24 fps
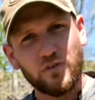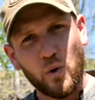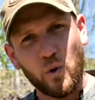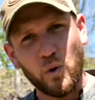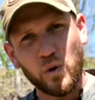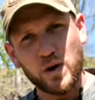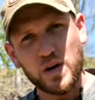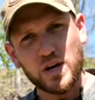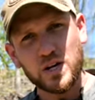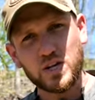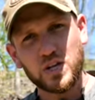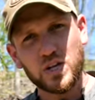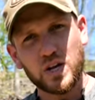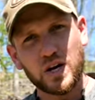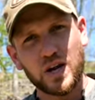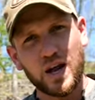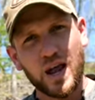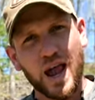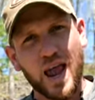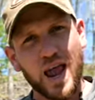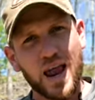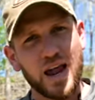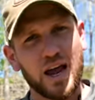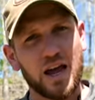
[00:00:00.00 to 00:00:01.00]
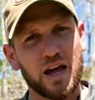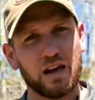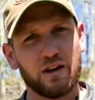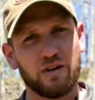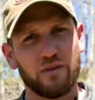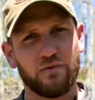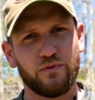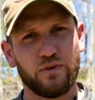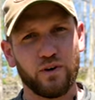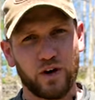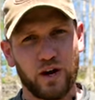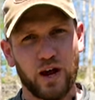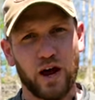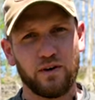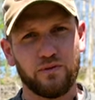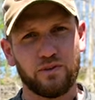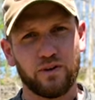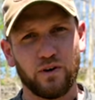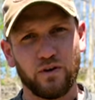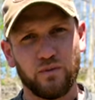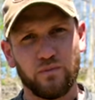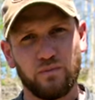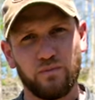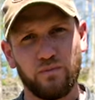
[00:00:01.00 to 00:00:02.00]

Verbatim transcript: forage and for cover.